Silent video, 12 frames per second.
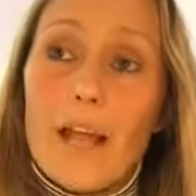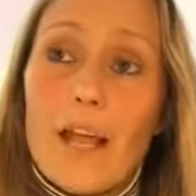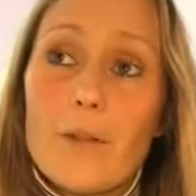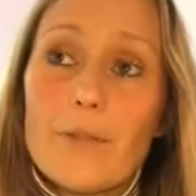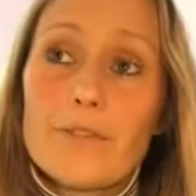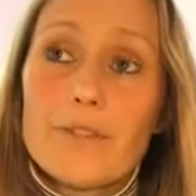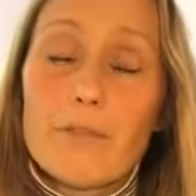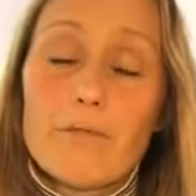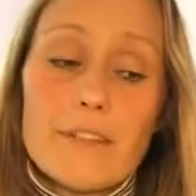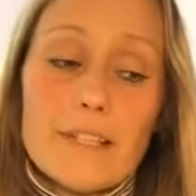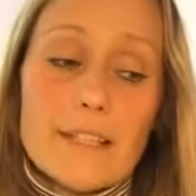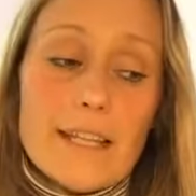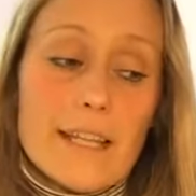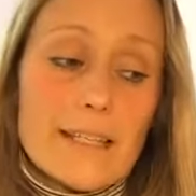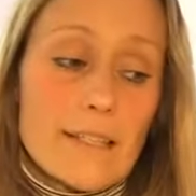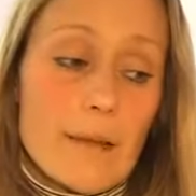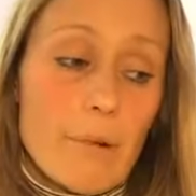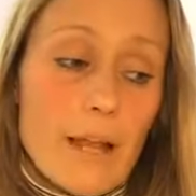I also visited
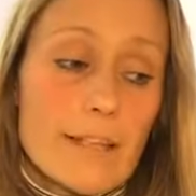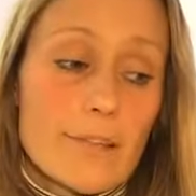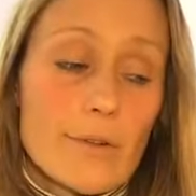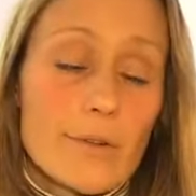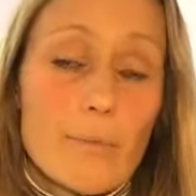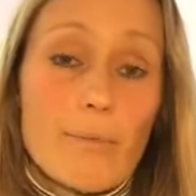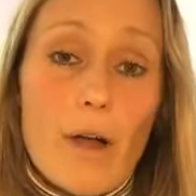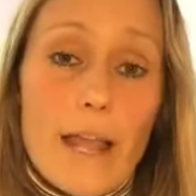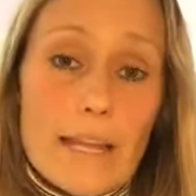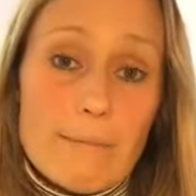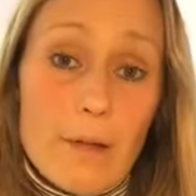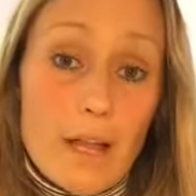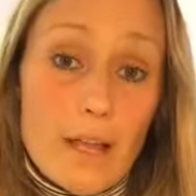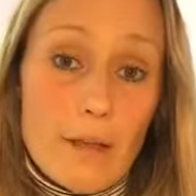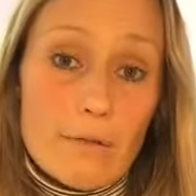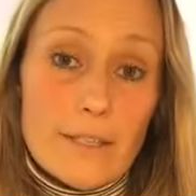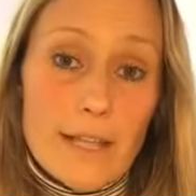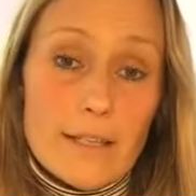a place called the Brain
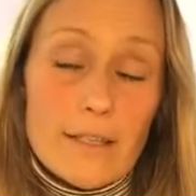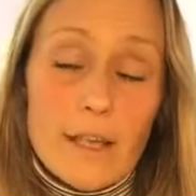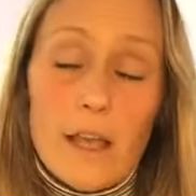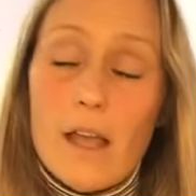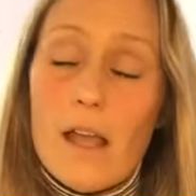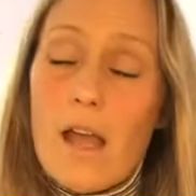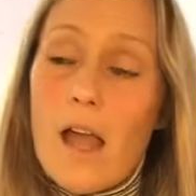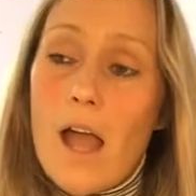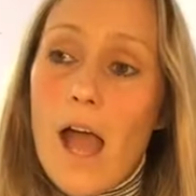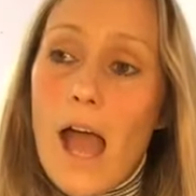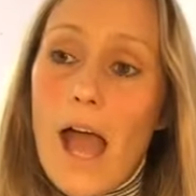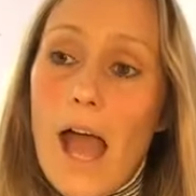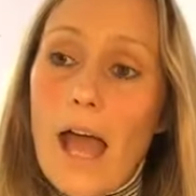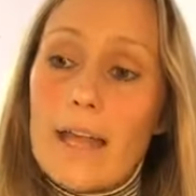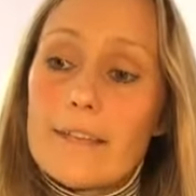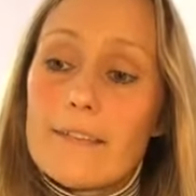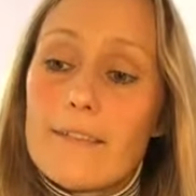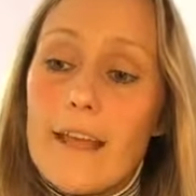Bio Center,
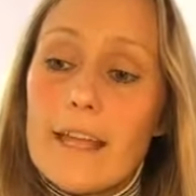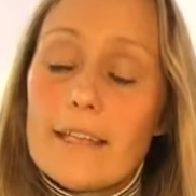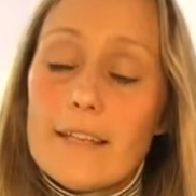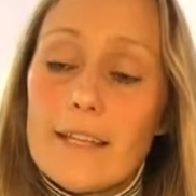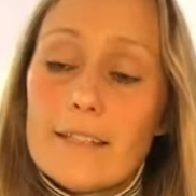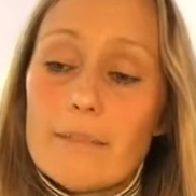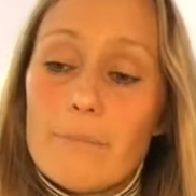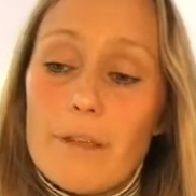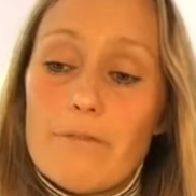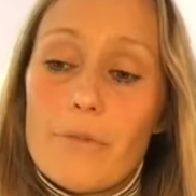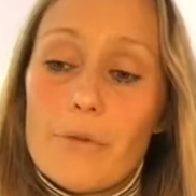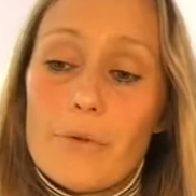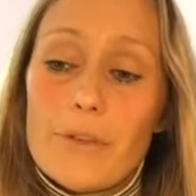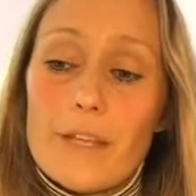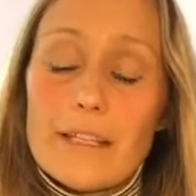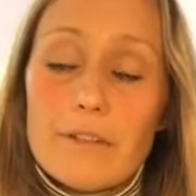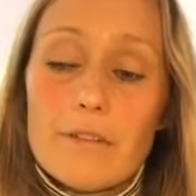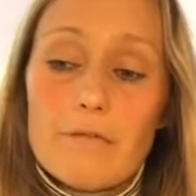and they tested me for all
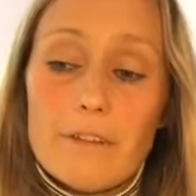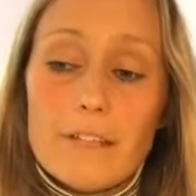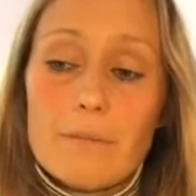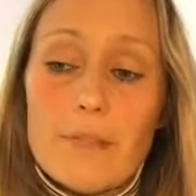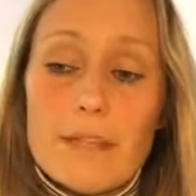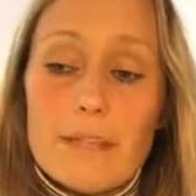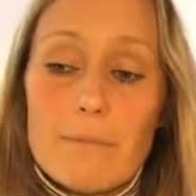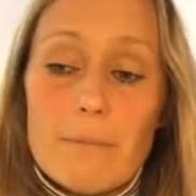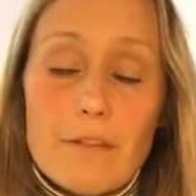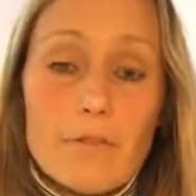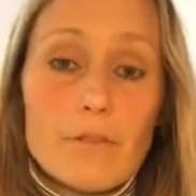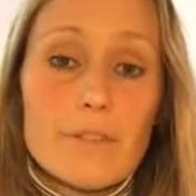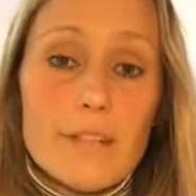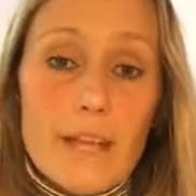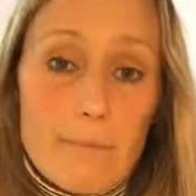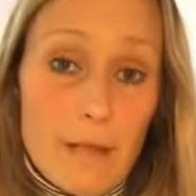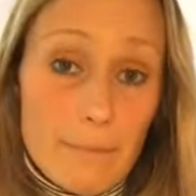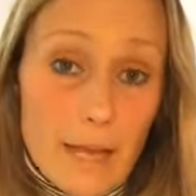the sort of vitamins and minerals that I
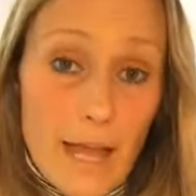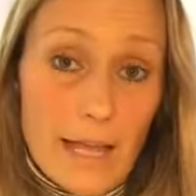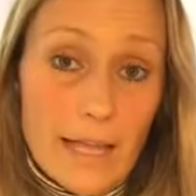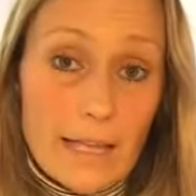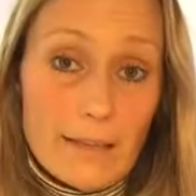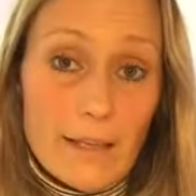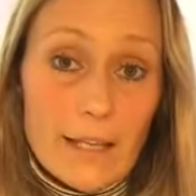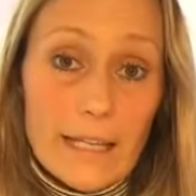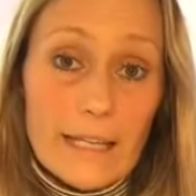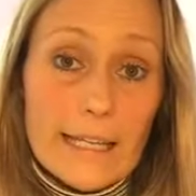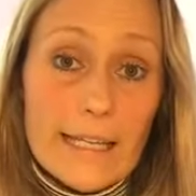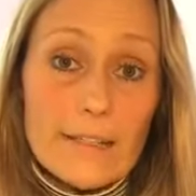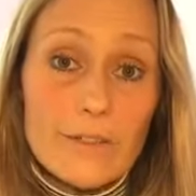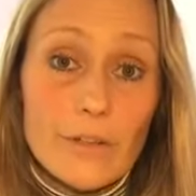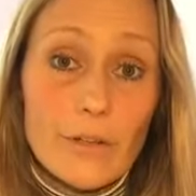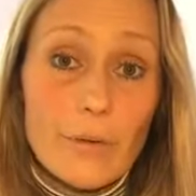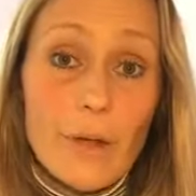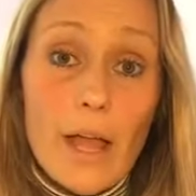might be lacking that can lead
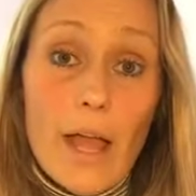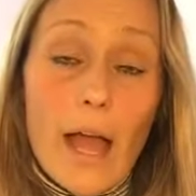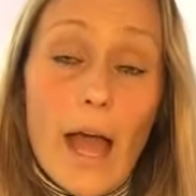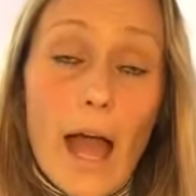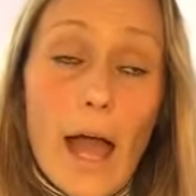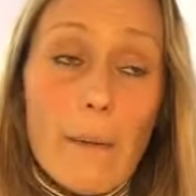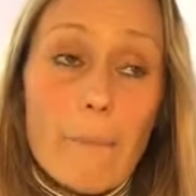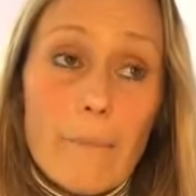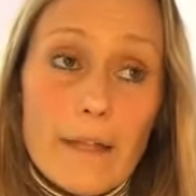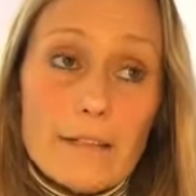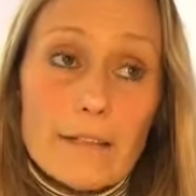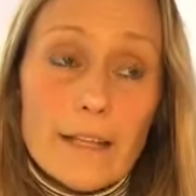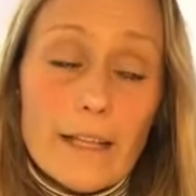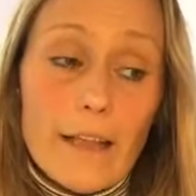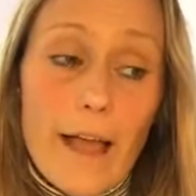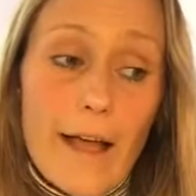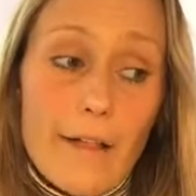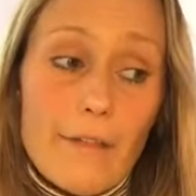to mental ill
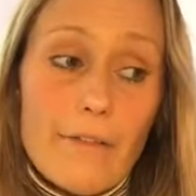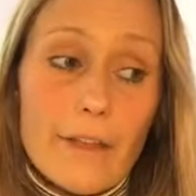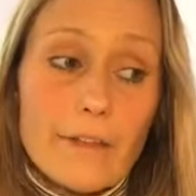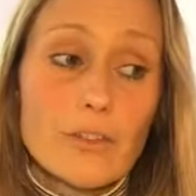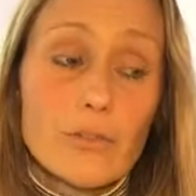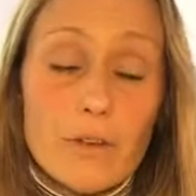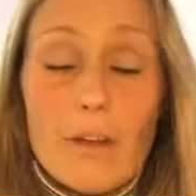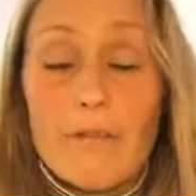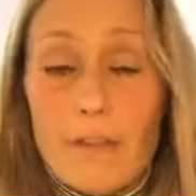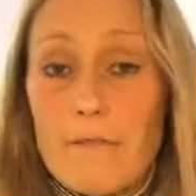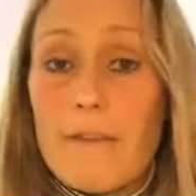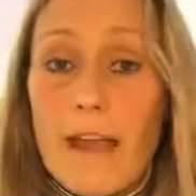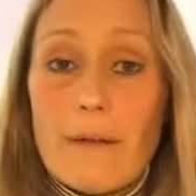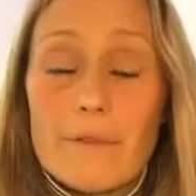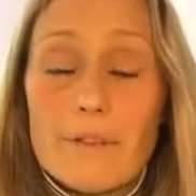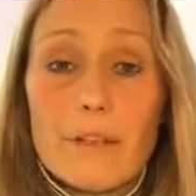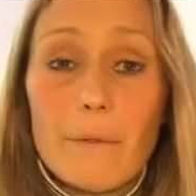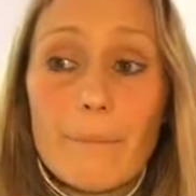health. And sure enough, they
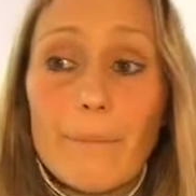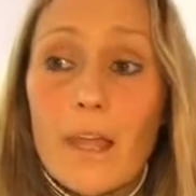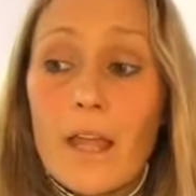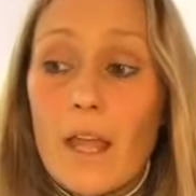found some